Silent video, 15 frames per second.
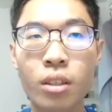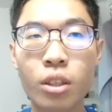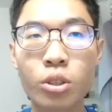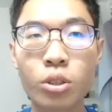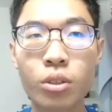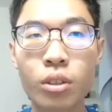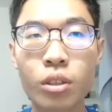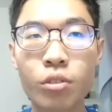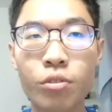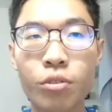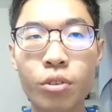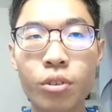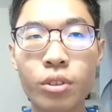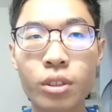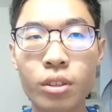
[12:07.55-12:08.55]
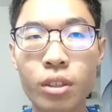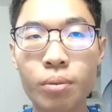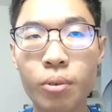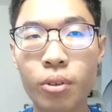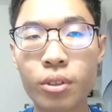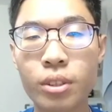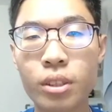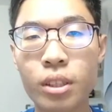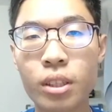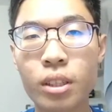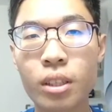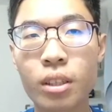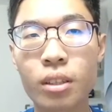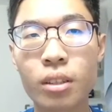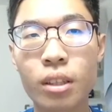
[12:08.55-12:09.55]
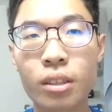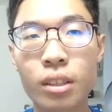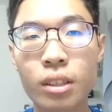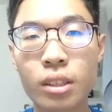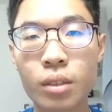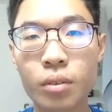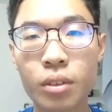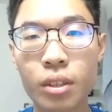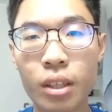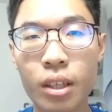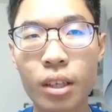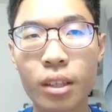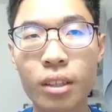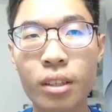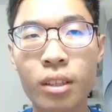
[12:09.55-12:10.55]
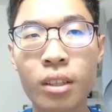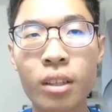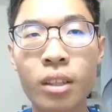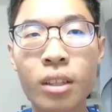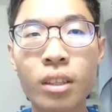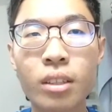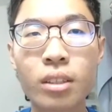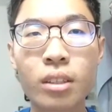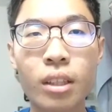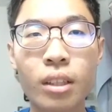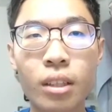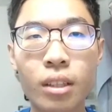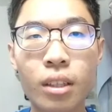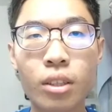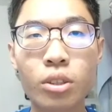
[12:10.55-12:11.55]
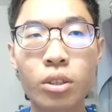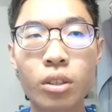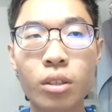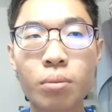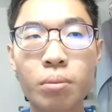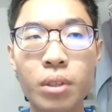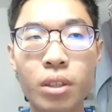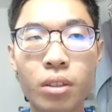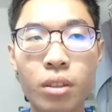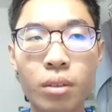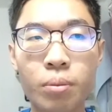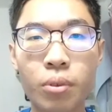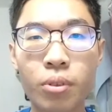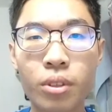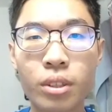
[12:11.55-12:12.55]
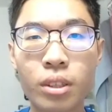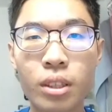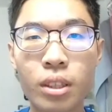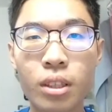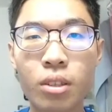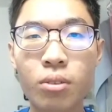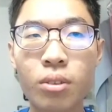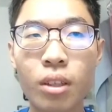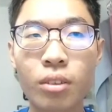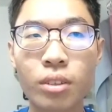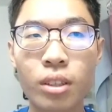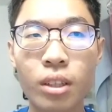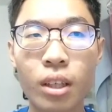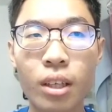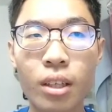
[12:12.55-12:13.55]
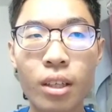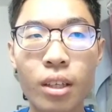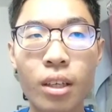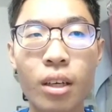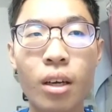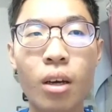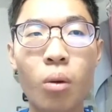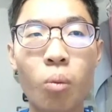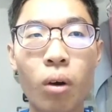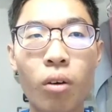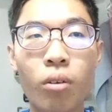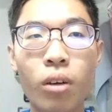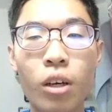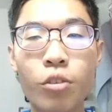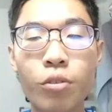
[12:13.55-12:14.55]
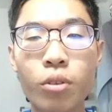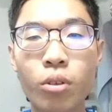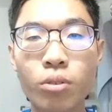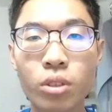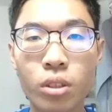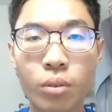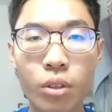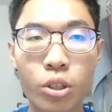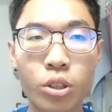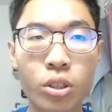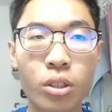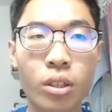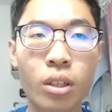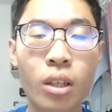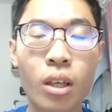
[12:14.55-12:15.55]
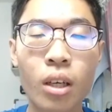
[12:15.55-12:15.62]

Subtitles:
National Forestry Policy 1978, Second National Mineral Policy 2009, Wildlife Conservation